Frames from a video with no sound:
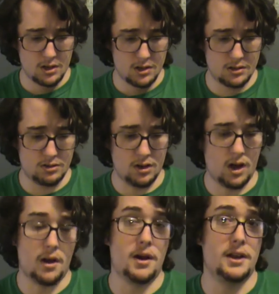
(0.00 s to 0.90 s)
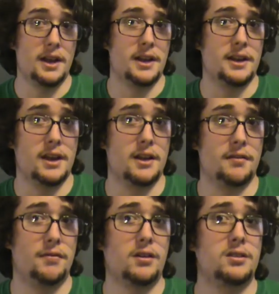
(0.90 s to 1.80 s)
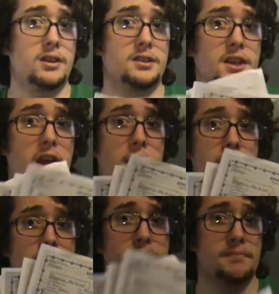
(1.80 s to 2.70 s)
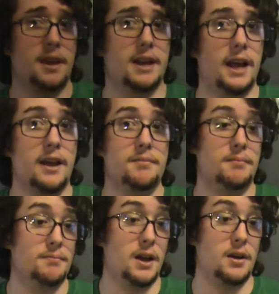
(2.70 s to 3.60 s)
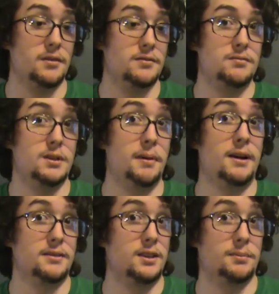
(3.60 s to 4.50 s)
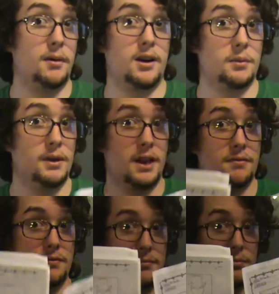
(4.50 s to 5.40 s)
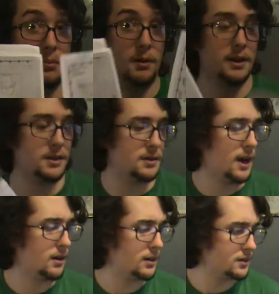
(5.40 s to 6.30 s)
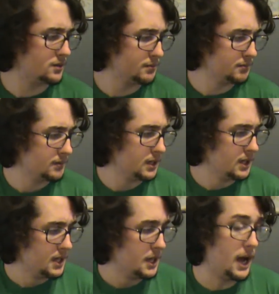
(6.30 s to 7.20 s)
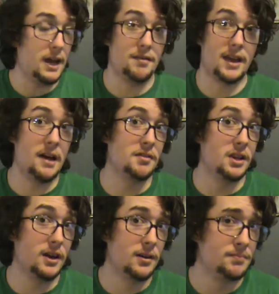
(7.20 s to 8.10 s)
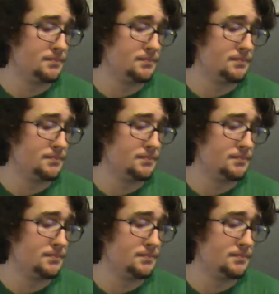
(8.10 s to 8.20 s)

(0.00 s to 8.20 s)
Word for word: so an 80 a first edition game, and I have um, to balance out the party. We have we're playing two characters. I have a cavalier,